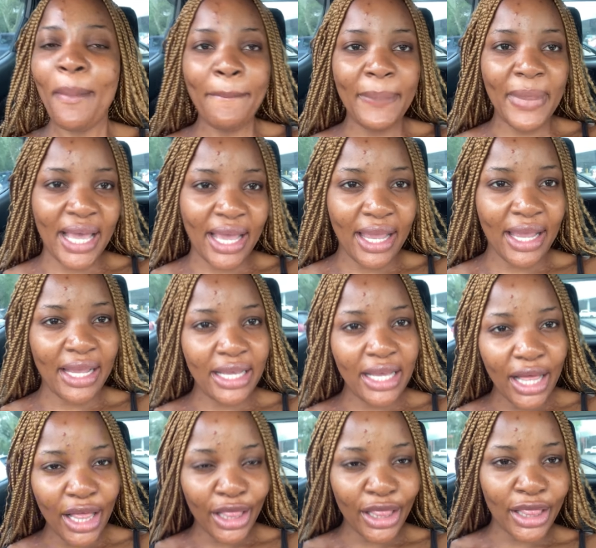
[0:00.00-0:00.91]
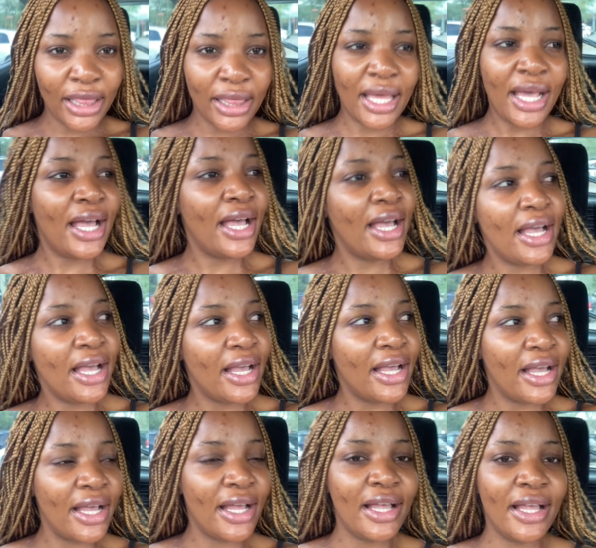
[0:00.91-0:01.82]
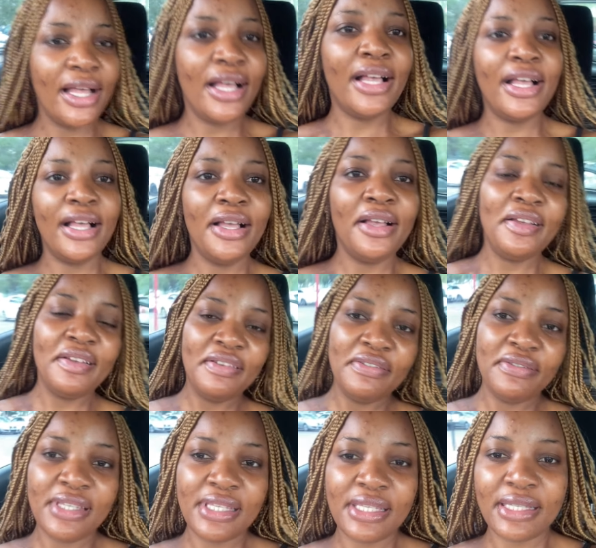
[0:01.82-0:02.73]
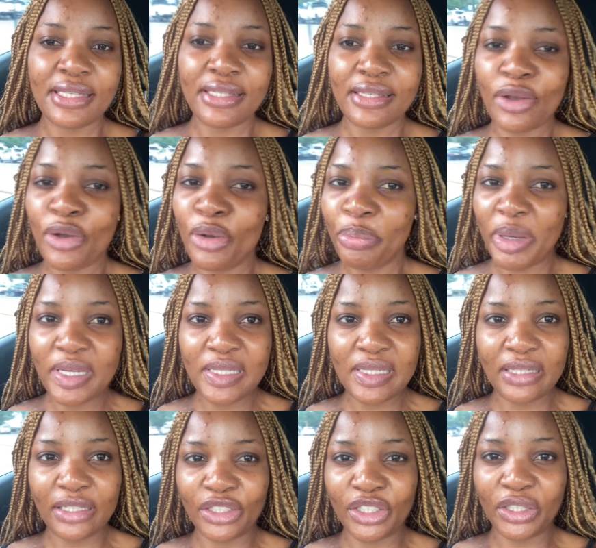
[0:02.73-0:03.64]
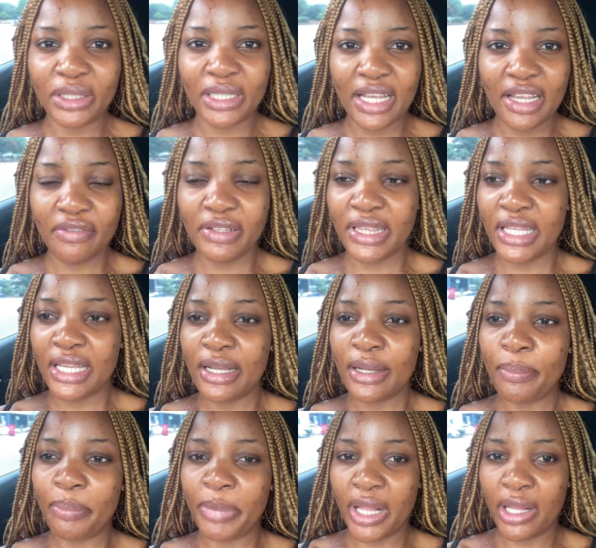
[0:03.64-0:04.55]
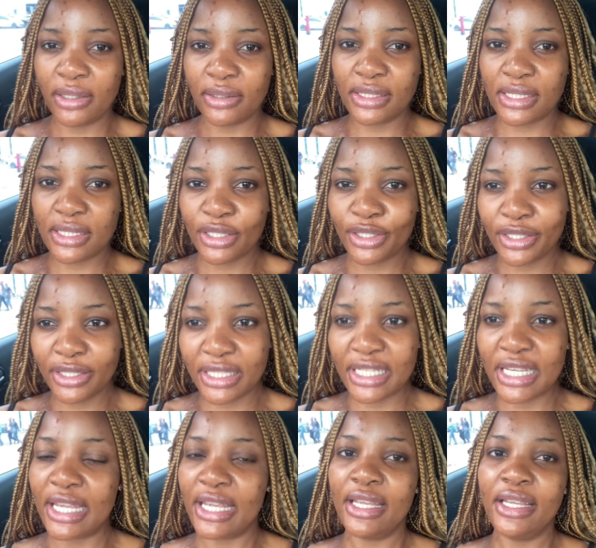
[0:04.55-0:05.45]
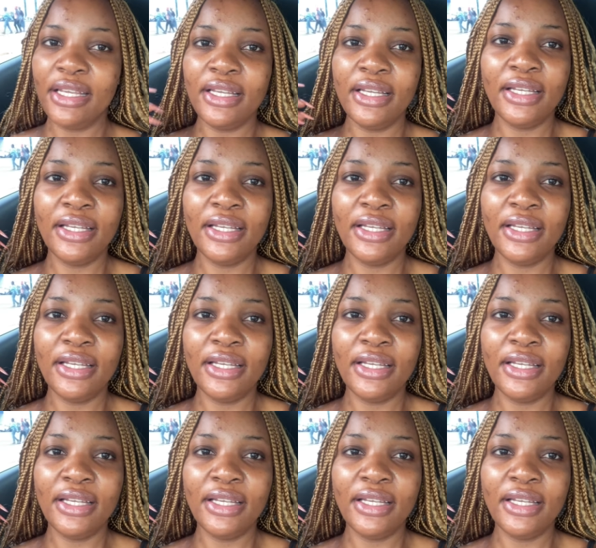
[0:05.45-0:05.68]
my loves, hope I deliver that everything about today.